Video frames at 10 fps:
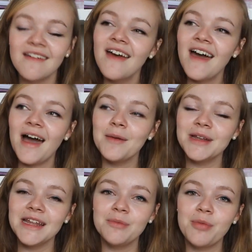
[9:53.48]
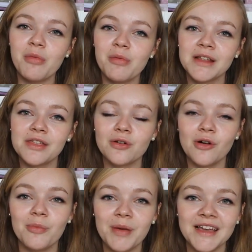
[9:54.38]
And he probably
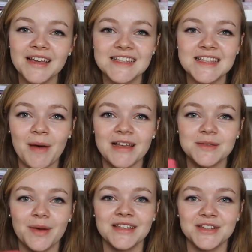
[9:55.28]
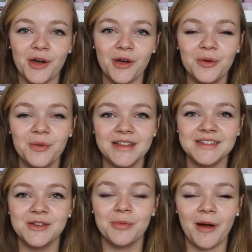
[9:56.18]
thought pink is the best way to go when
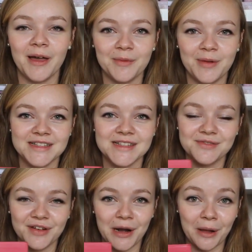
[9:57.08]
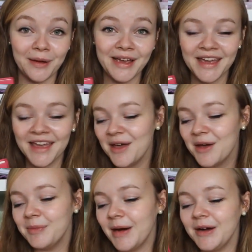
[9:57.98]
you're buying presents for Chloe.
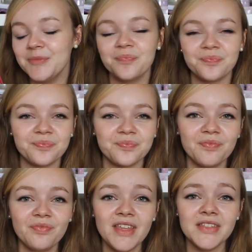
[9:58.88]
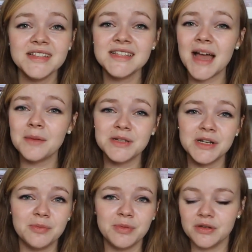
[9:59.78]
But this is absolutely
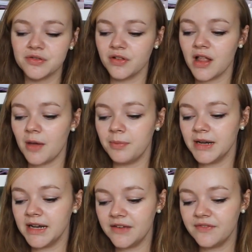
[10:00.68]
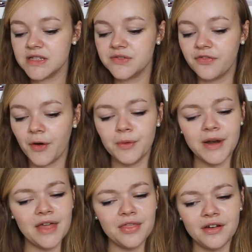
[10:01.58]
beautiful. I believe it's faux
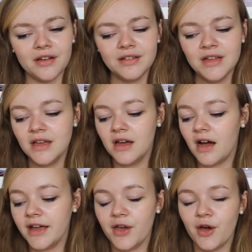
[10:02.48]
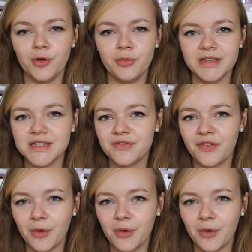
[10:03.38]
leather. I hope it's faux